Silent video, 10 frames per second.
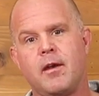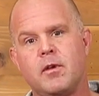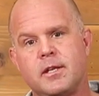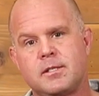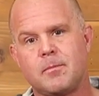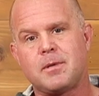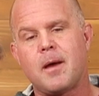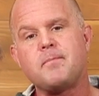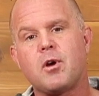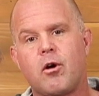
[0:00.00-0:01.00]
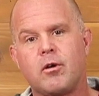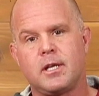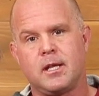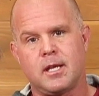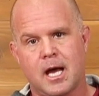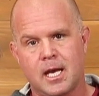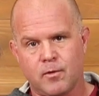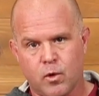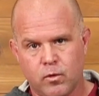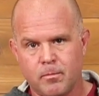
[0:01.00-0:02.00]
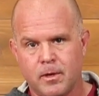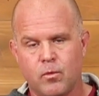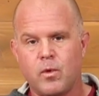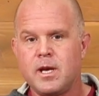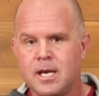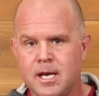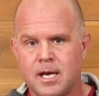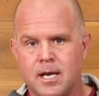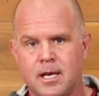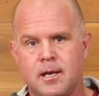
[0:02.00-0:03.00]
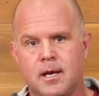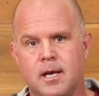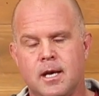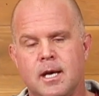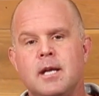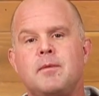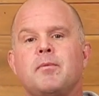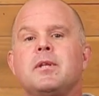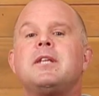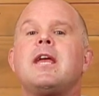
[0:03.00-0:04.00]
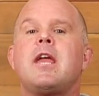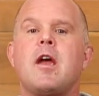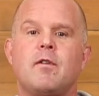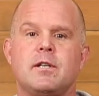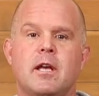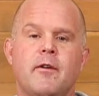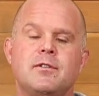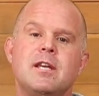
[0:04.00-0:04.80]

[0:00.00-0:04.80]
and it's sometimes hard to get the kind of equipment we need to be able to take care of ourselves,